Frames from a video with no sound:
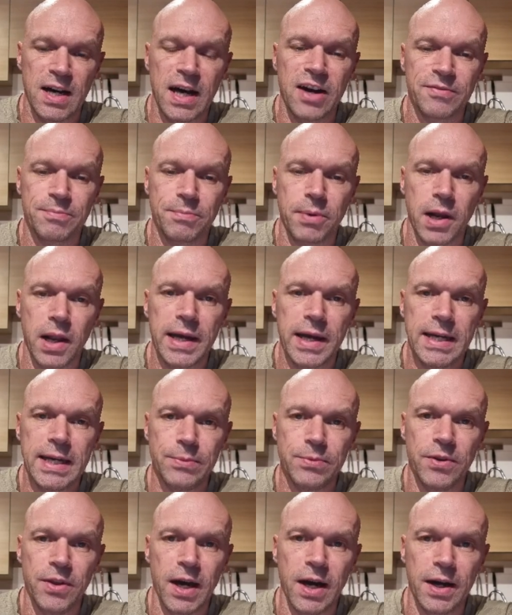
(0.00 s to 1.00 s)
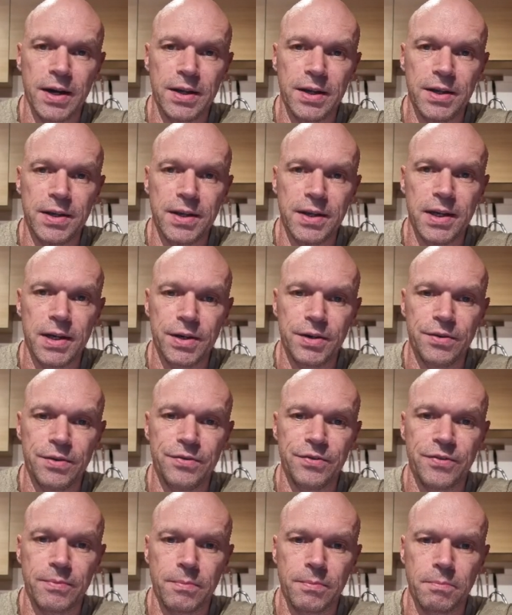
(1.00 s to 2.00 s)
have played with the idea
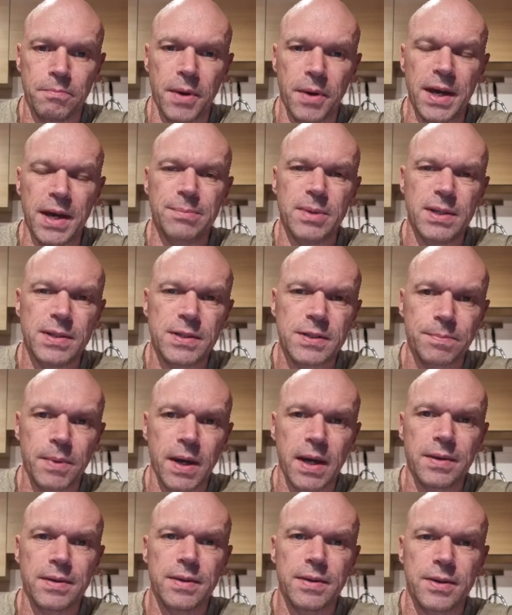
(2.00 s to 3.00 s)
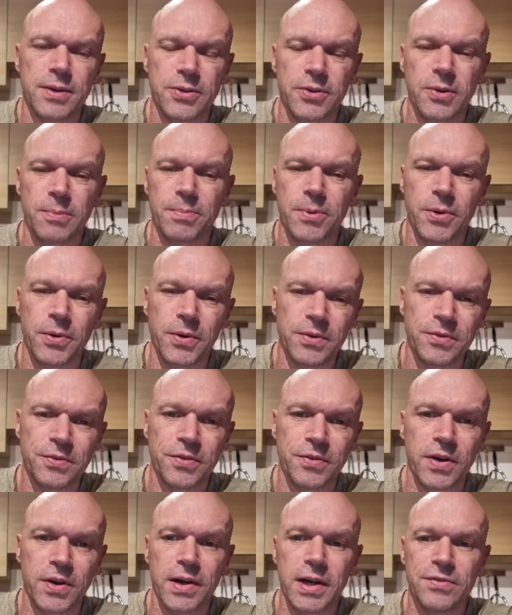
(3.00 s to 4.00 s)
of maybe spending another
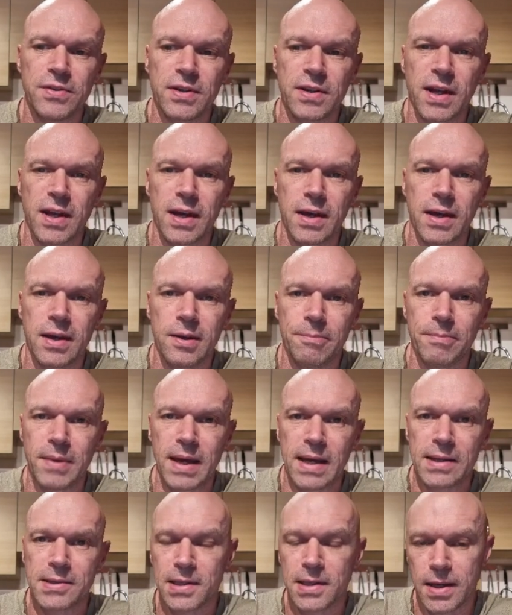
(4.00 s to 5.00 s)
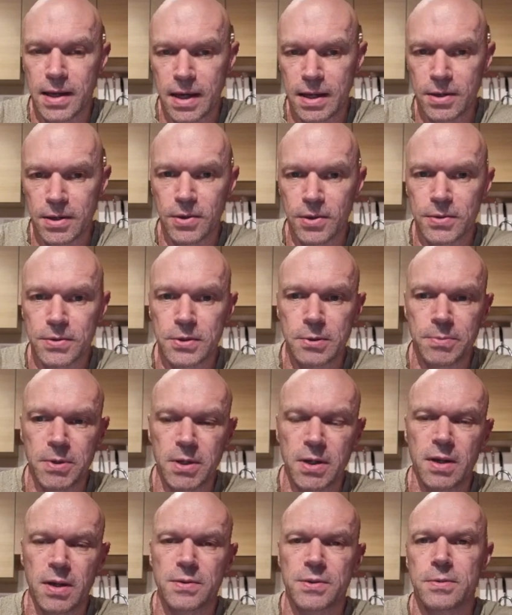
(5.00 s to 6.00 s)
0.5 and getting a Meslier or
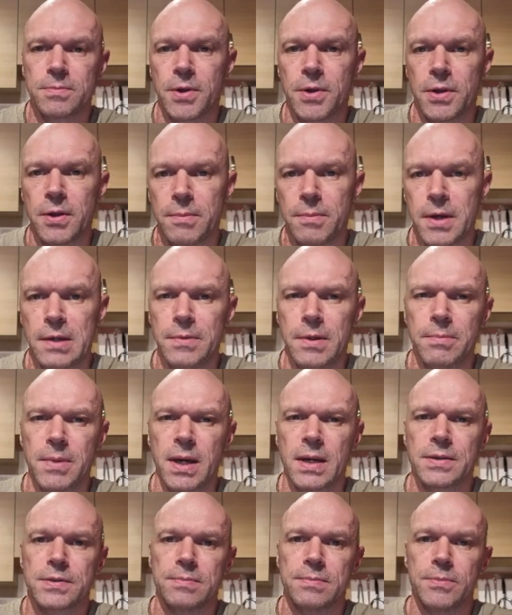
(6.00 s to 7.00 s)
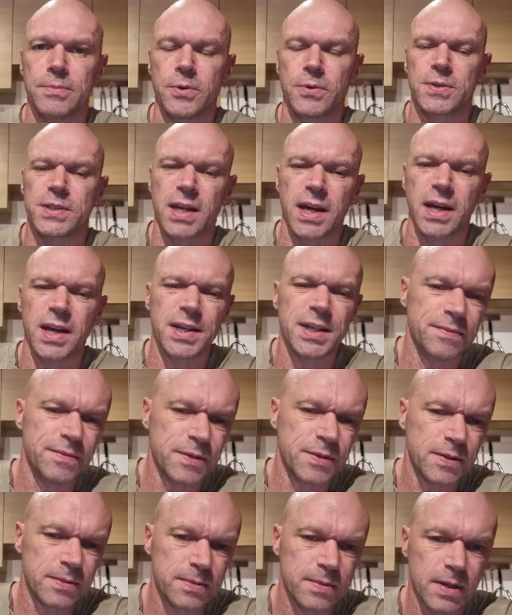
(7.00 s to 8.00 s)
someone that maybe makes some more
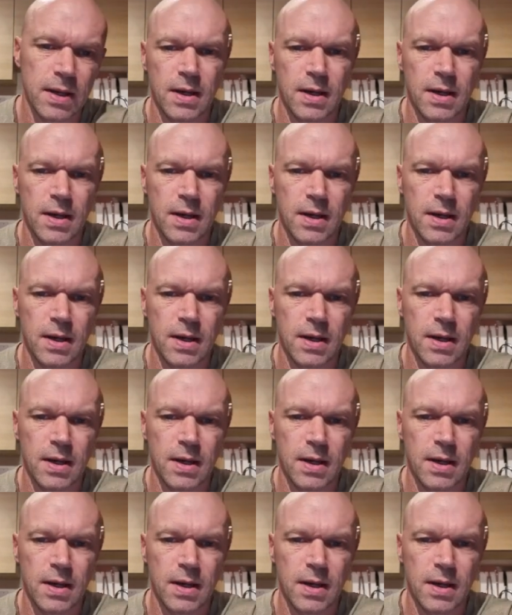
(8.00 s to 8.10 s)
saves,